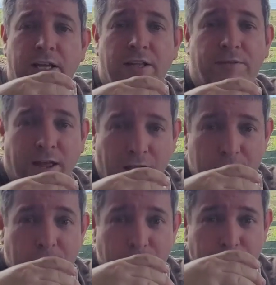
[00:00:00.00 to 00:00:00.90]
They've tired
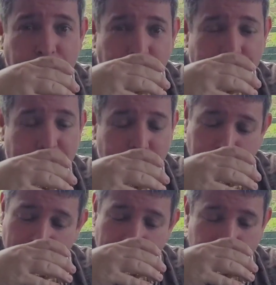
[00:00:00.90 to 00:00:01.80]
me out with swimming, that's
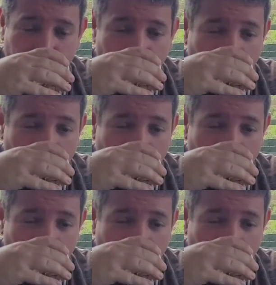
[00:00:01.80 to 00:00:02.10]
what it is.